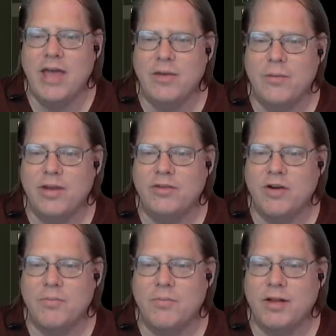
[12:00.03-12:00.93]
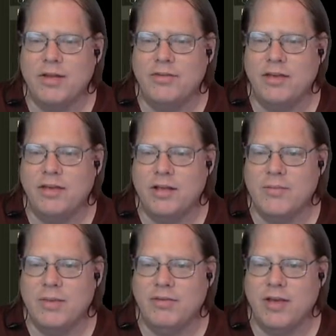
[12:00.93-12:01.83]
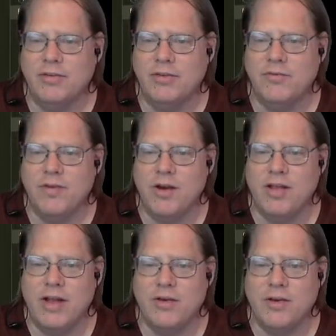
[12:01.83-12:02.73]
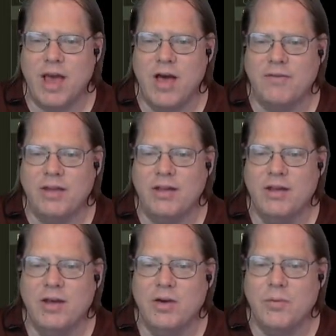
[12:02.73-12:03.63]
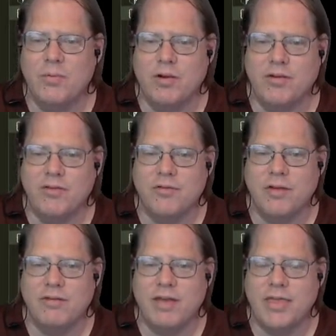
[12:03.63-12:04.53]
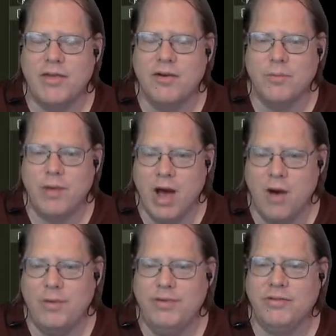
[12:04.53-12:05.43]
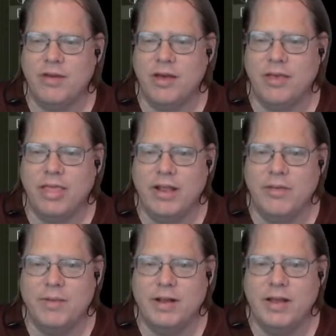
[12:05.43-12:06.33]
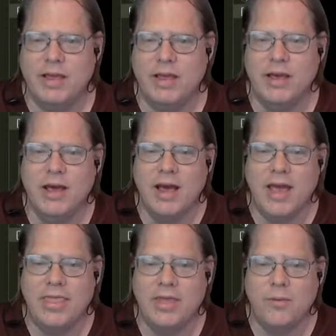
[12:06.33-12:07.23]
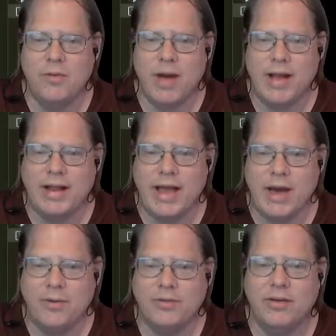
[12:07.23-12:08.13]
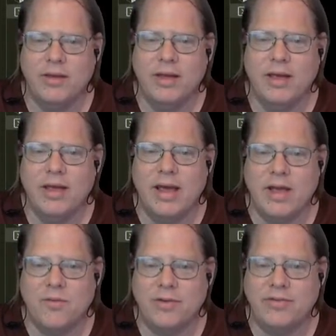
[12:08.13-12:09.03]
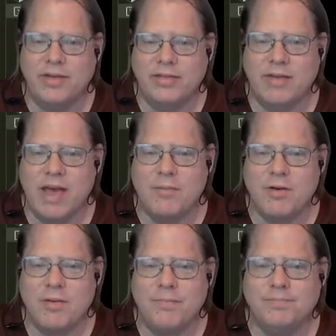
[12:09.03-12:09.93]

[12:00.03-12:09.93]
then we interpret, is it going to be Celsius, Fahrenheit, or Kelvin? We put our string together. We always calculate humidity, and then we write it out and reset the timer.